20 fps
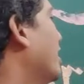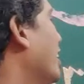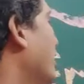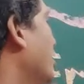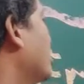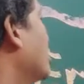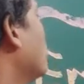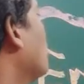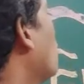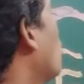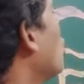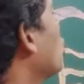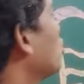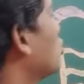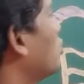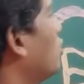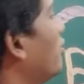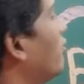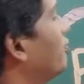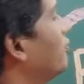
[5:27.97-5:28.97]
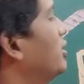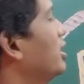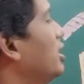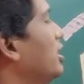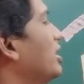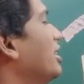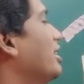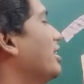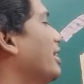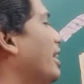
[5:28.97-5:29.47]
gets most of
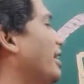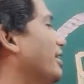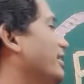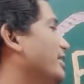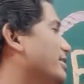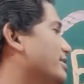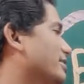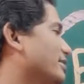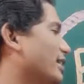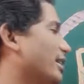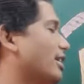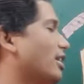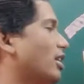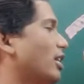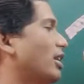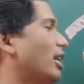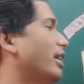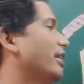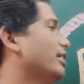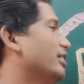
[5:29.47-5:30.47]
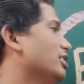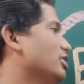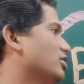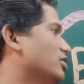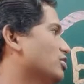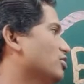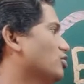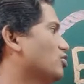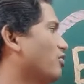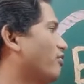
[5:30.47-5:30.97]
the credits and
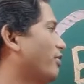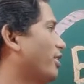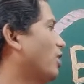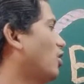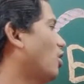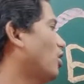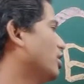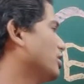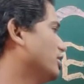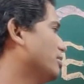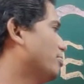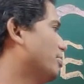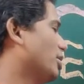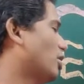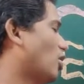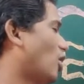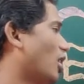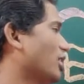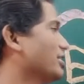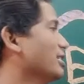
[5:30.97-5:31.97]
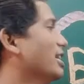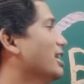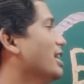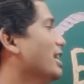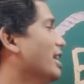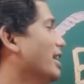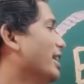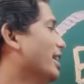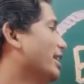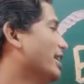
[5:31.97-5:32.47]
recognitions of ecology because
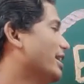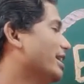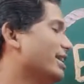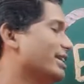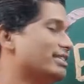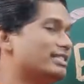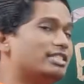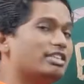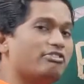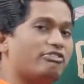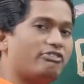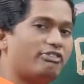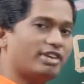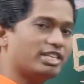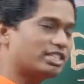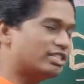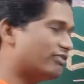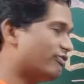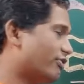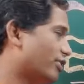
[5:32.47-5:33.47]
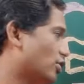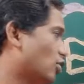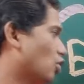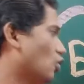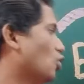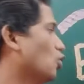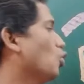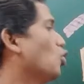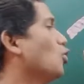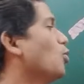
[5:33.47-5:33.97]
he is the first
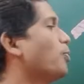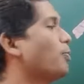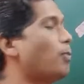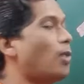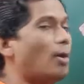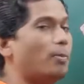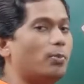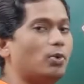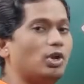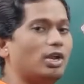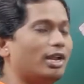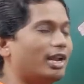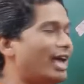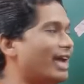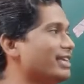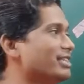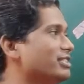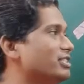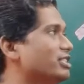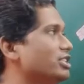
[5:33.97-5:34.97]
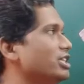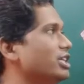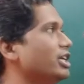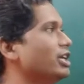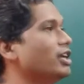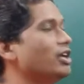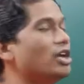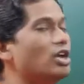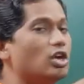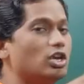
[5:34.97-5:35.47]
fellow who popularized
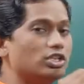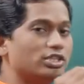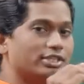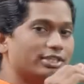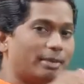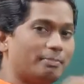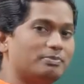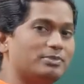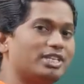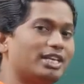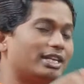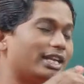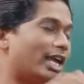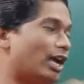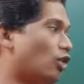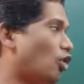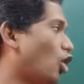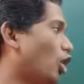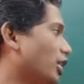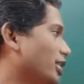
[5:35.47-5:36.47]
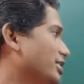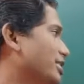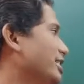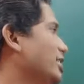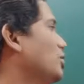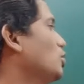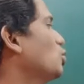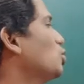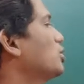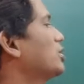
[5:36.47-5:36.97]
the subject ecology
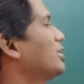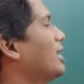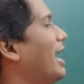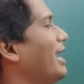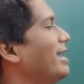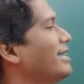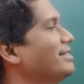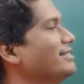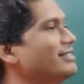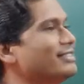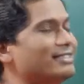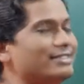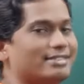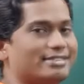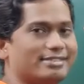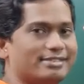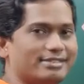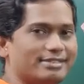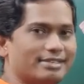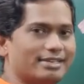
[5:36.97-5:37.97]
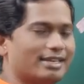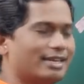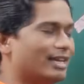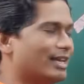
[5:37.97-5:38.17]
into sciences.